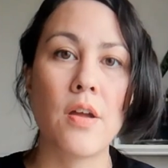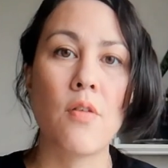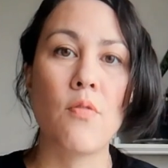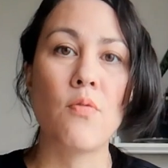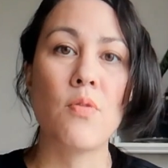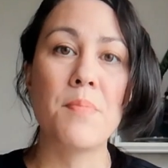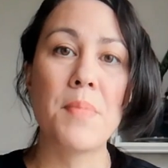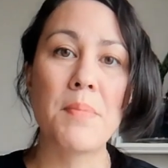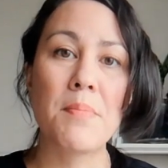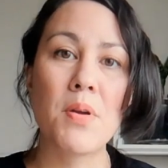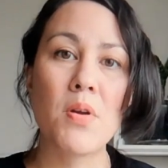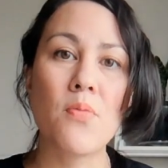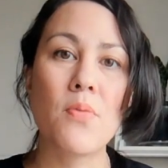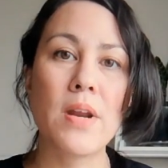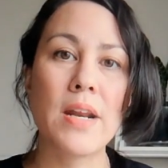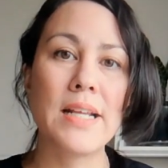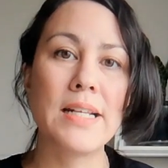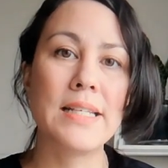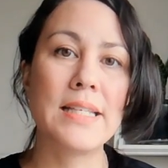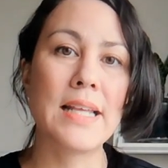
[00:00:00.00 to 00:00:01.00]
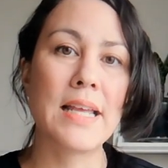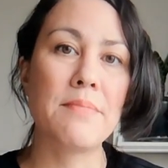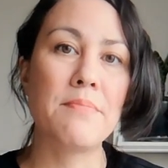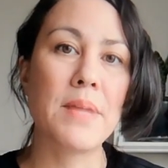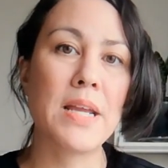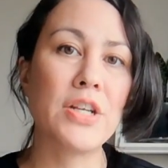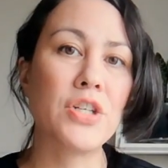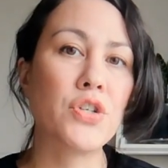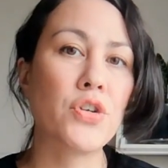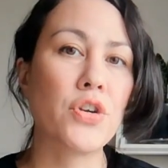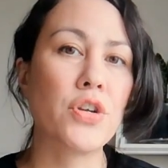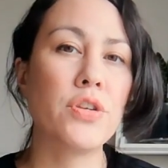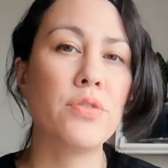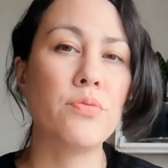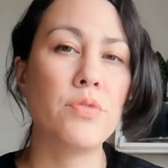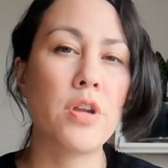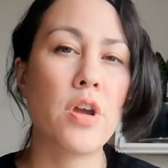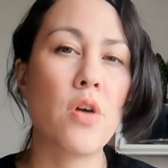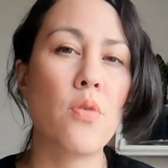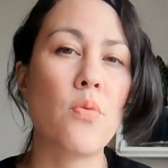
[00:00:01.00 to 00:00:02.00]
Remember when I said make sure
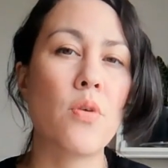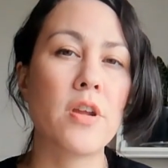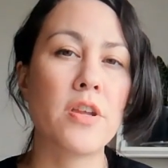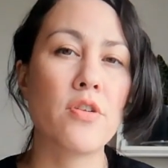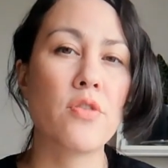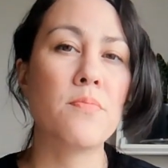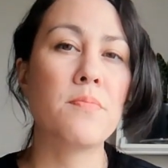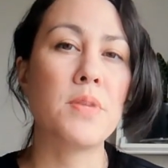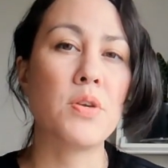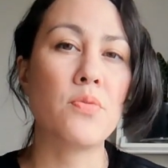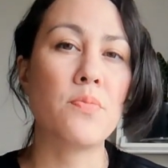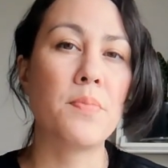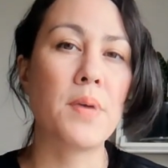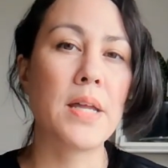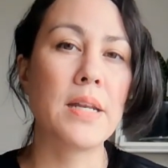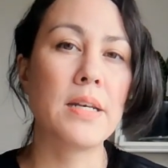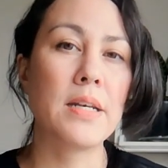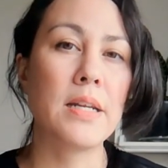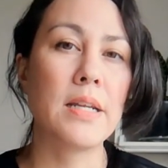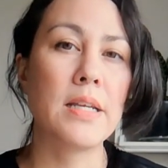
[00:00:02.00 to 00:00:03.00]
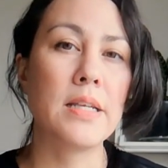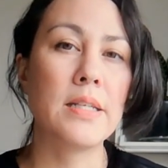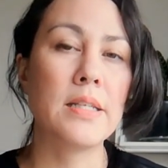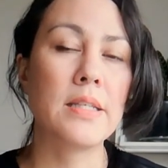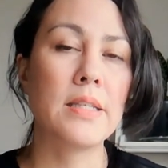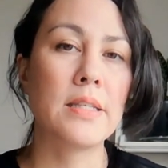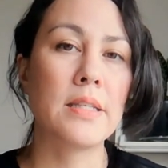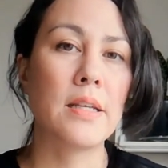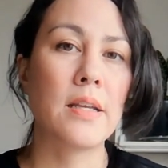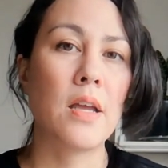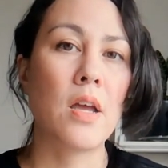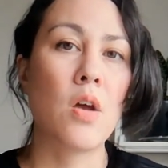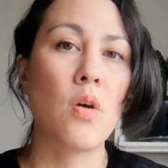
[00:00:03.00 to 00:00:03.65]
you know where your mute button is?